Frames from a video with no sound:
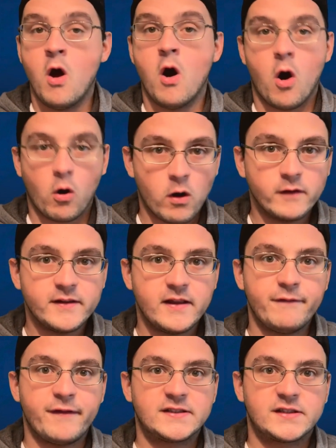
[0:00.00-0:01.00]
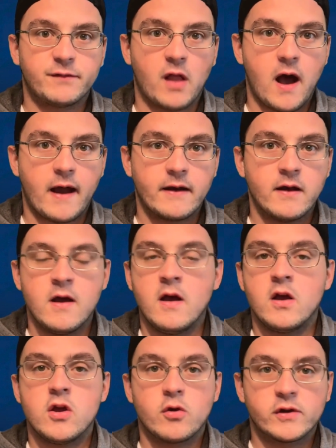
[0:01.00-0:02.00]
are on the defensive line.
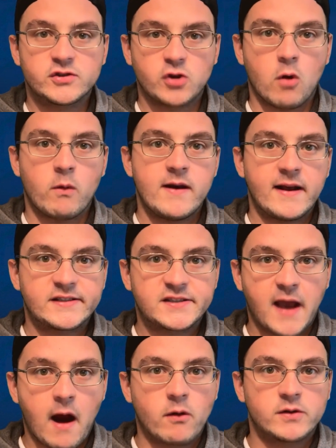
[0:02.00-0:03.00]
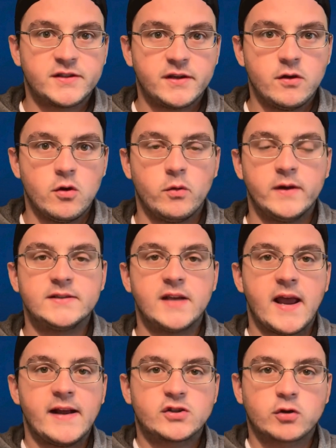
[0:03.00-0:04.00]
You could start with Nick Scourton, who is
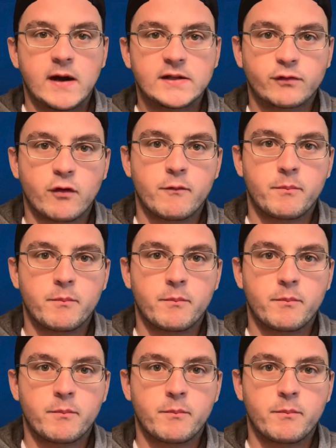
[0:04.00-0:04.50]
a transfer from